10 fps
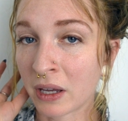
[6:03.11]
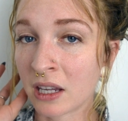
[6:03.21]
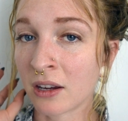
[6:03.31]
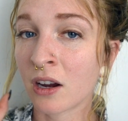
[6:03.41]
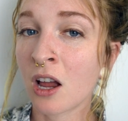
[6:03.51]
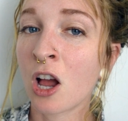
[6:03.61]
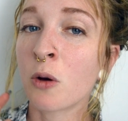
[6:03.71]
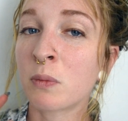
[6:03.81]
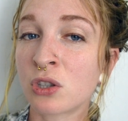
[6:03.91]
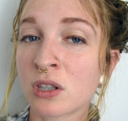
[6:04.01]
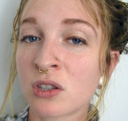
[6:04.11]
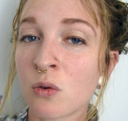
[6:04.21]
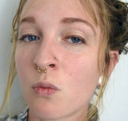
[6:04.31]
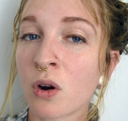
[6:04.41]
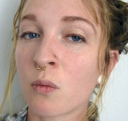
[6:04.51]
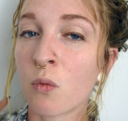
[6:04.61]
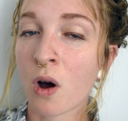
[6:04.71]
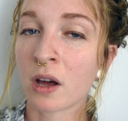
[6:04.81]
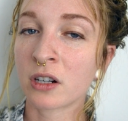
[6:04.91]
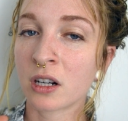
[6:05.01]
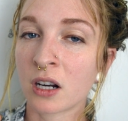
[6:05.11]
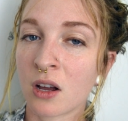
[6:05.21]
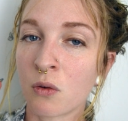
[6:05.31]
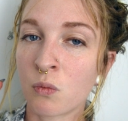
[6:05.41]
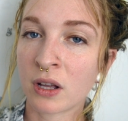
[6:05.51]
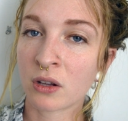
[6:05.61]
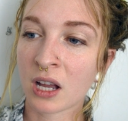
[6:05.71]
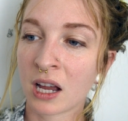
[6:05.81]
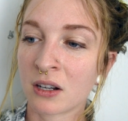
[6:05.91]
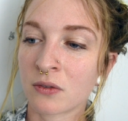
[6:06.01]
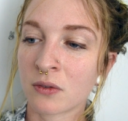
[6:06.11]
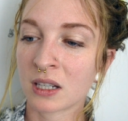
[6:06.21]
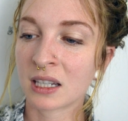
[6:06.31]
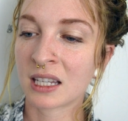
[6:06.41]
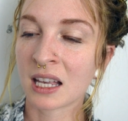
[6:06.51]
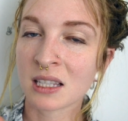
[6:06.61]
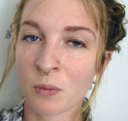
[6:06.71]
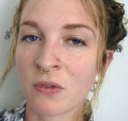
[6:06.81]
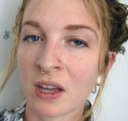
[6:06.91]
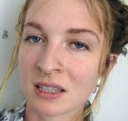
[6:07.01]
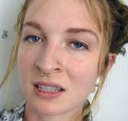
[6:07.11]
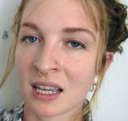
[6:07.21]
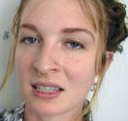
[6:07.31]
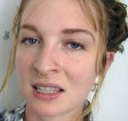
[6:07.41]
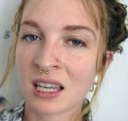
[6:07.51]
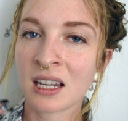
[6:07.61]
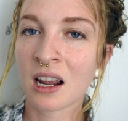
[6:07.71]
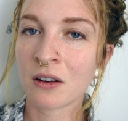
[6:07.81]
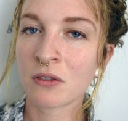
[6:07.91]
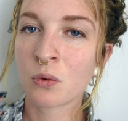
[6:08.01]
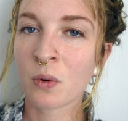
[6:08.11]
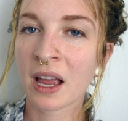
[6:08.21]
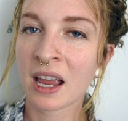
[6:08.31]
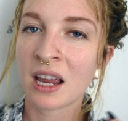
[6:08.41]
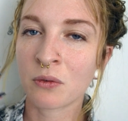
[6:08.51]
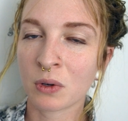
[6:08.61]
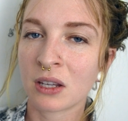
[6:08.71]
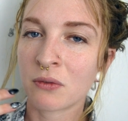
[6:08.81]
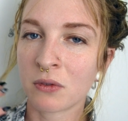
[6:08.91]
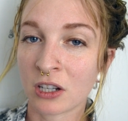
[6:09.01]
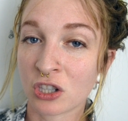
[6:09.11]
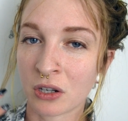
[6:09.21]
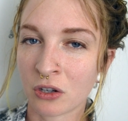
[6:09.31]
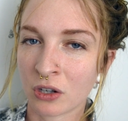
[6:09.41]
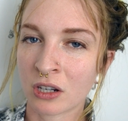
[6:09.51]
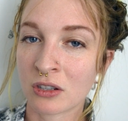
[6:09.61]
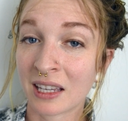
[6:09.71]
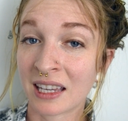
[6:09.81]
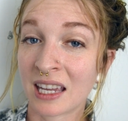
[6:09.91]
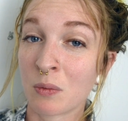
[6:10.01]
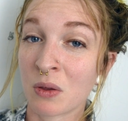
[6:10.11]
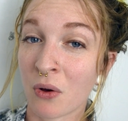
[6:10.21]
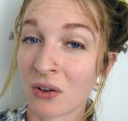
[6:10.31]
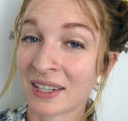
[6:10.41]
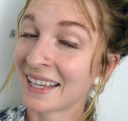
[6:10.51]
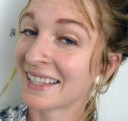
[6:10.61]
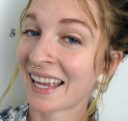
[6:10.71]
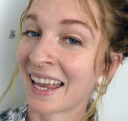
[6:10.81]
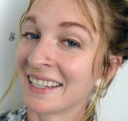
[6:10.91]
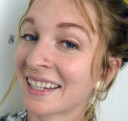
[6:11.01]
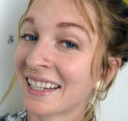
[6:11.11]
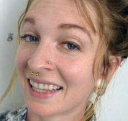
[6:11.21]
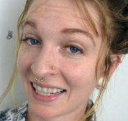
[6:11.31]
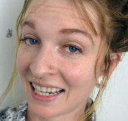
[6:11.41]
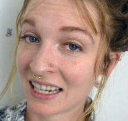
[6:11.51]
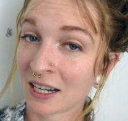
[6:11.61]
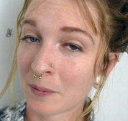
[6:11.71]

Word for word: my ear. But just the warm water will kind of get some of that dead skin out of the way and really flush out your ears and keep them all nice and clean.